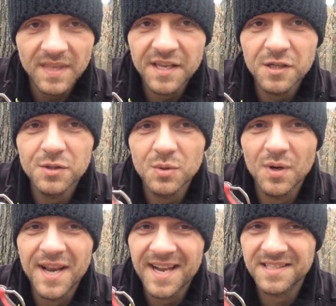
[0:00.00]
it'll do
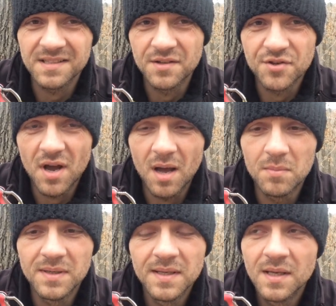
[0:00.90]
an excellent
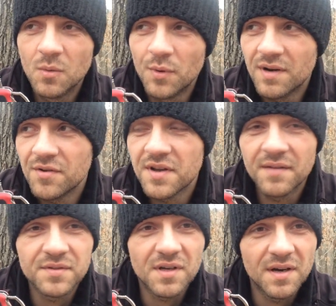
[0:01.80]
job. Whenever you
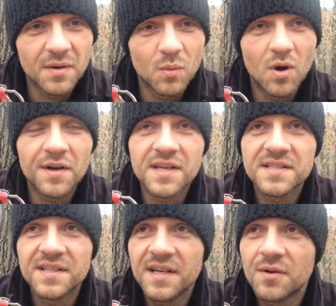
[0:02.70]
have to cut a walking
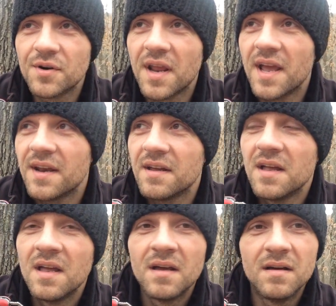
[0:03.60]
stick or get
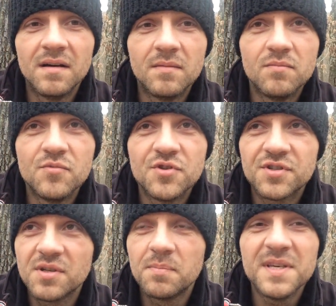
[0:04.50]

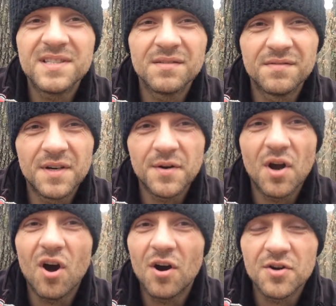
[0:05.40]
just a piece of very
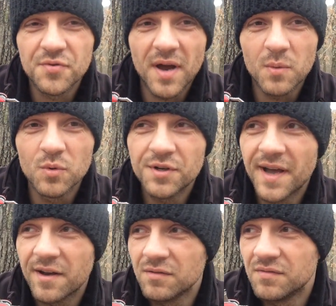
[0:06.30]
hard dry wood
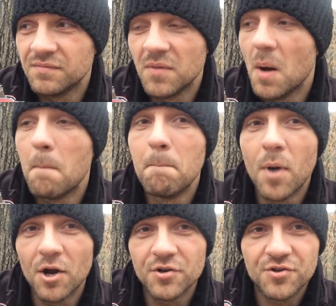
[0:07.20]
out of a
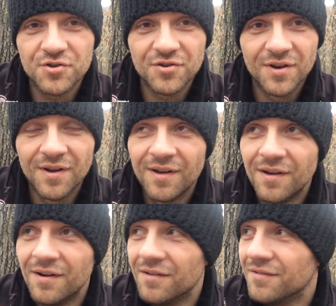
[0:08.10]
bunch
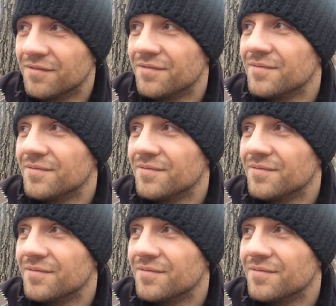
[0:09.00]
of